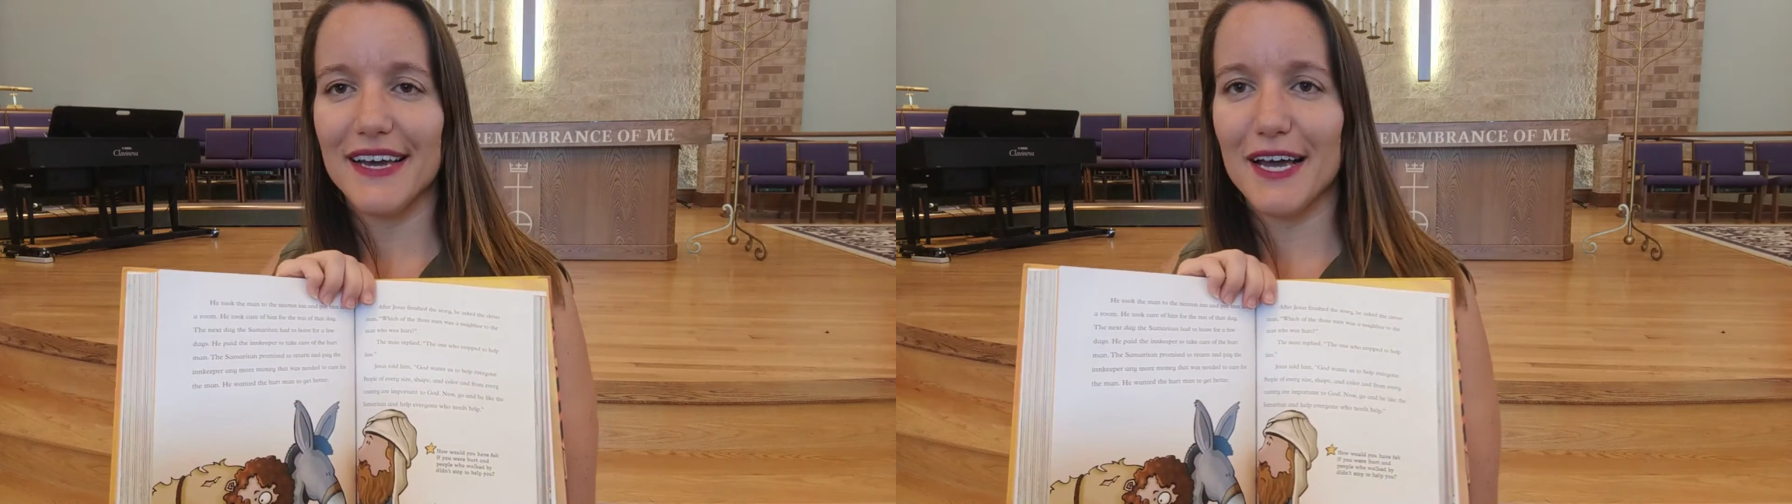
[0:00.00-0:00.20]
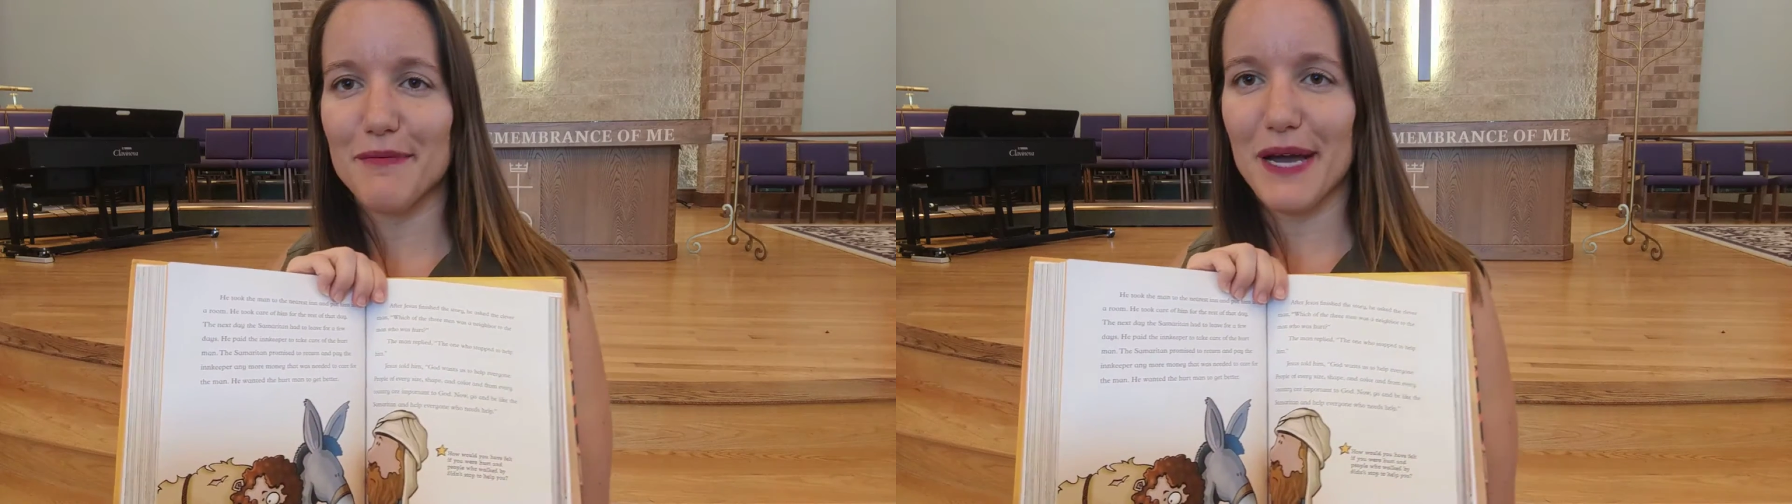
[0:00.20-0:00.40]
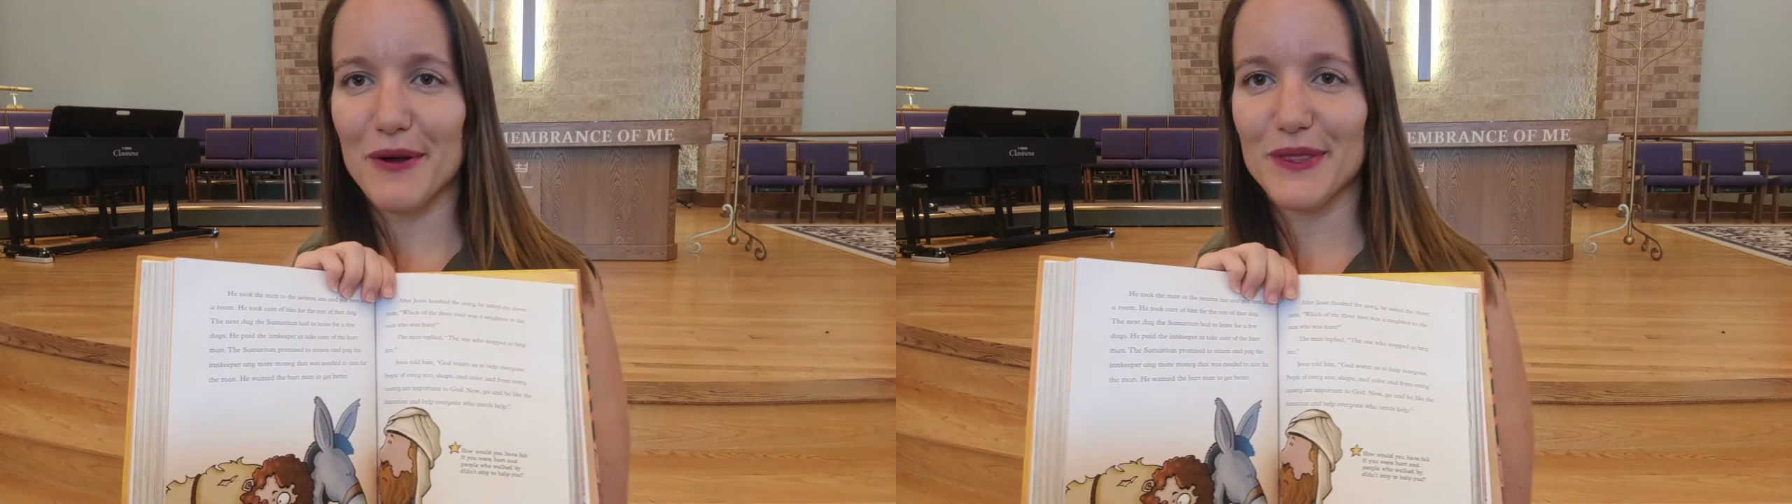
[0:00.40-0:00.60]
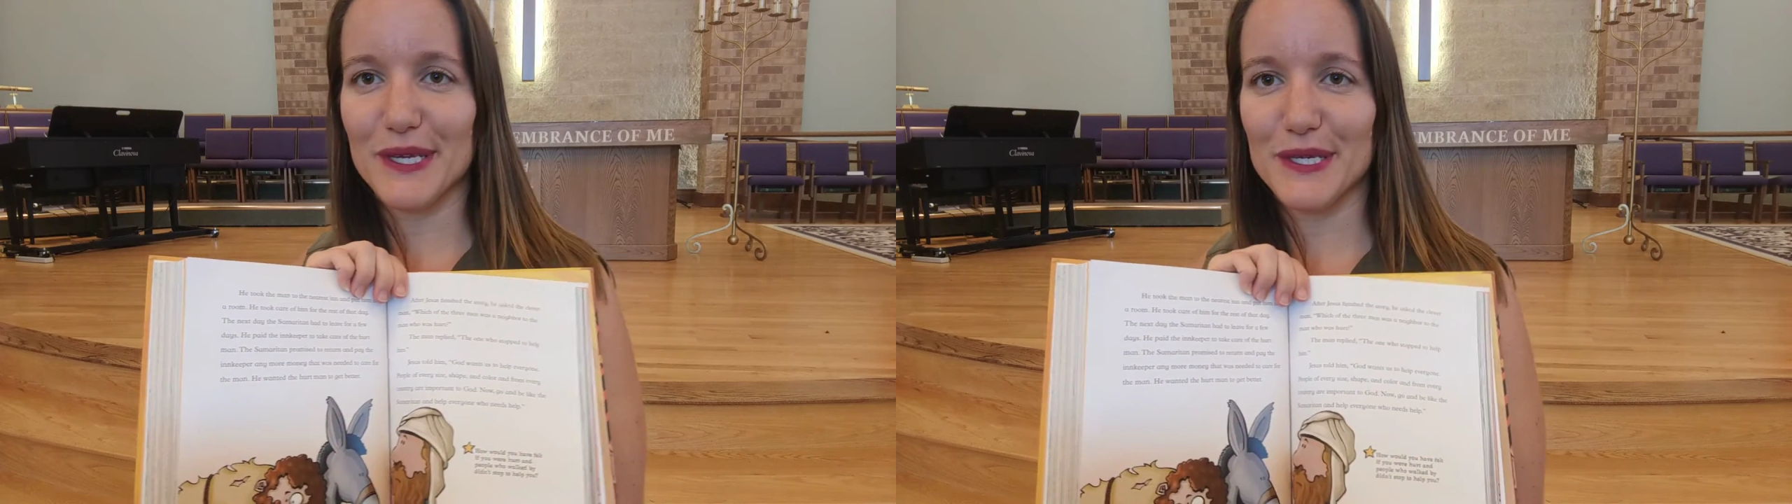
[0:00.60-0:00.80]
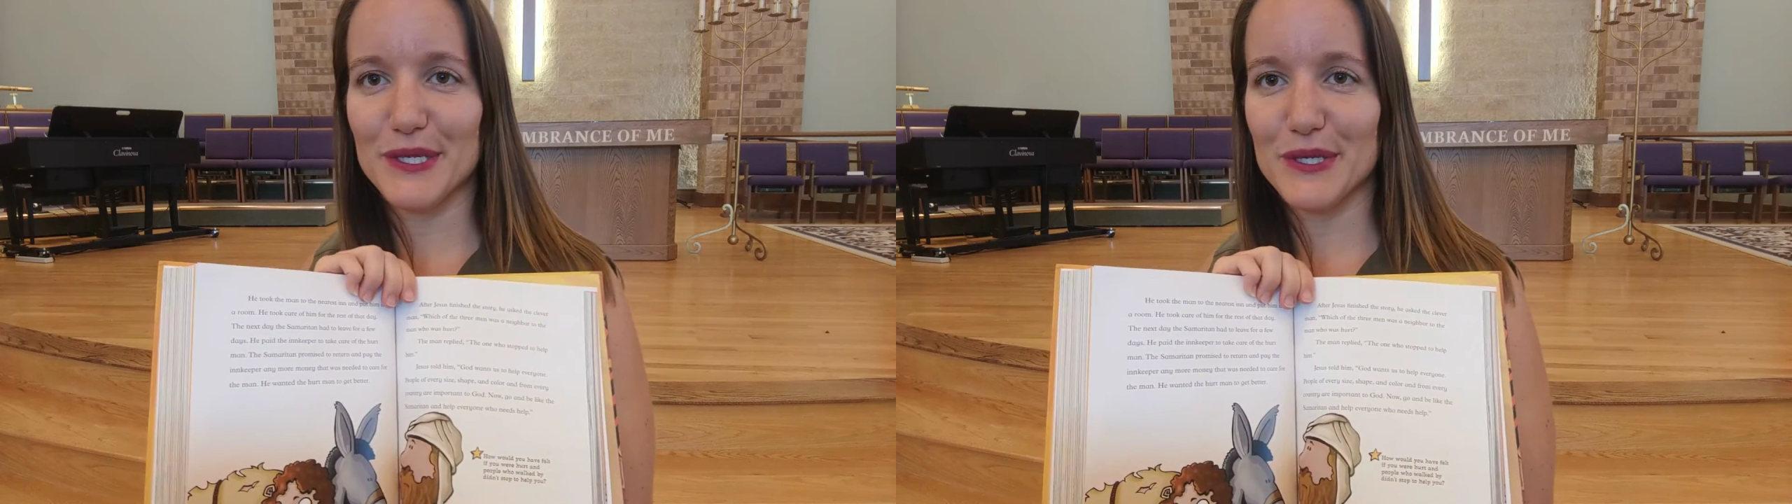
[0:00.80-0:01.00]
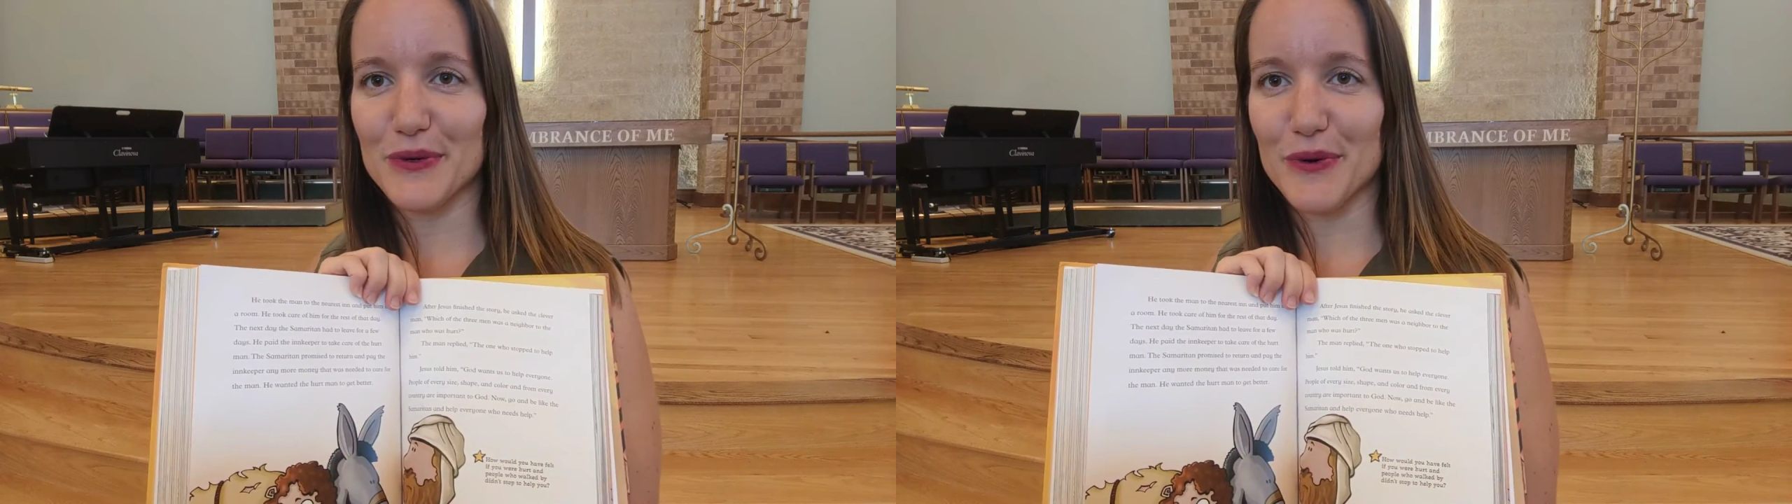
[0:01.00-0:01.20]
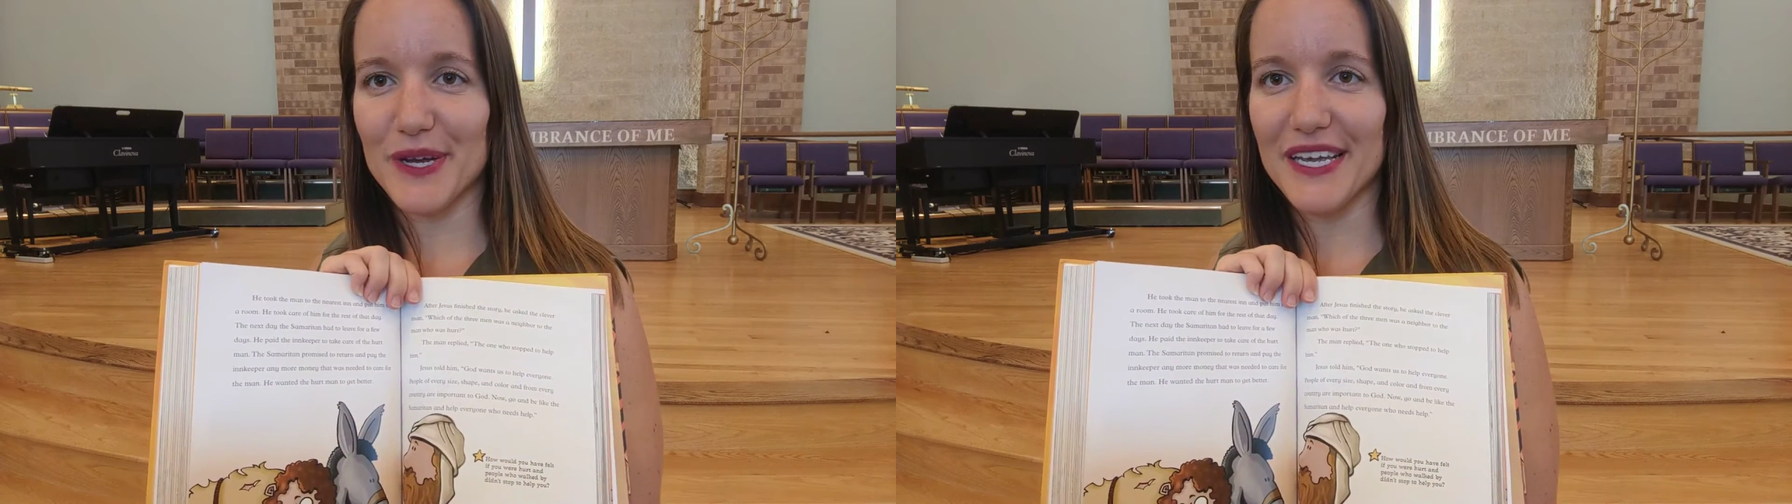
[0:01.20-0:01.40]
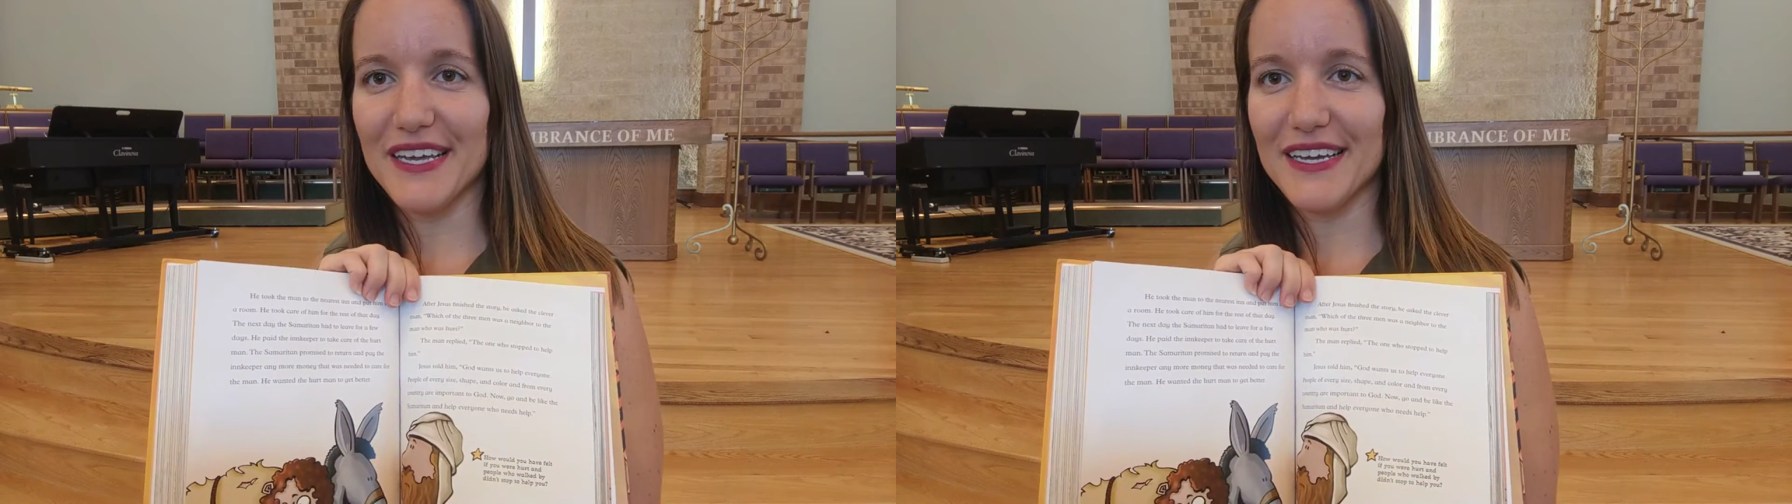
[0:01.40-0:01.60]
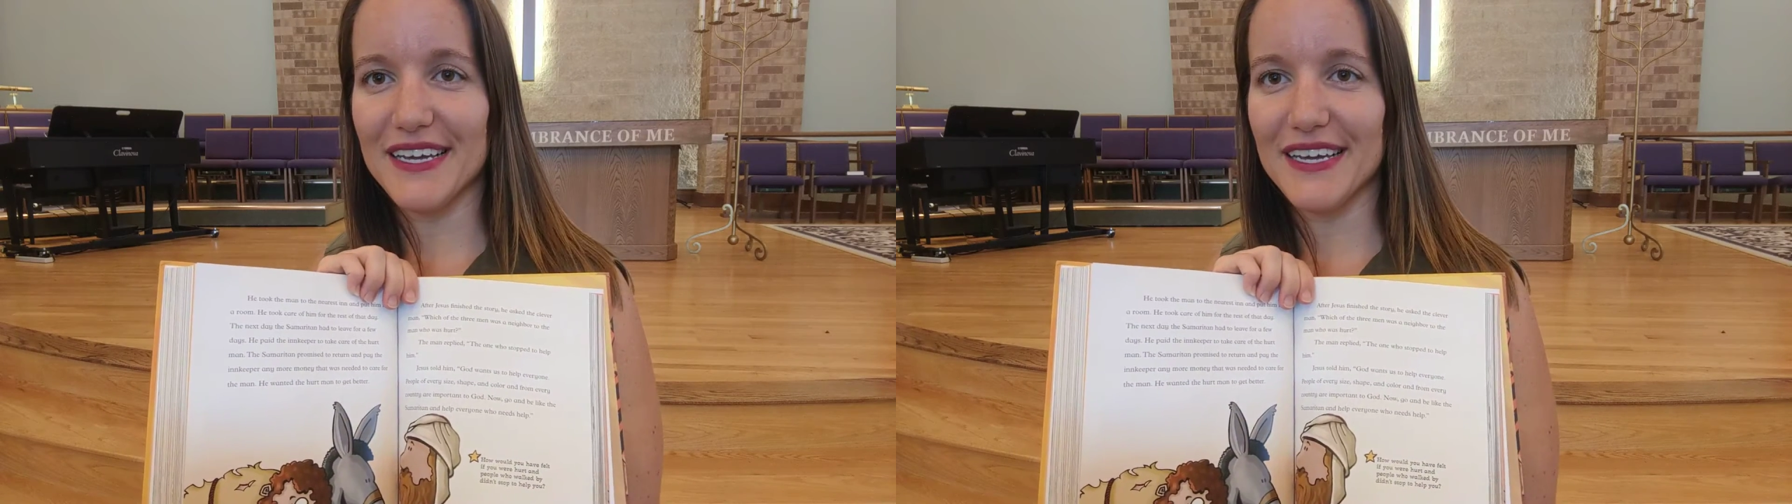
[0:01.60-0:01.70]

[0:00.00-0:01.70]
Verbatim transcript: about this story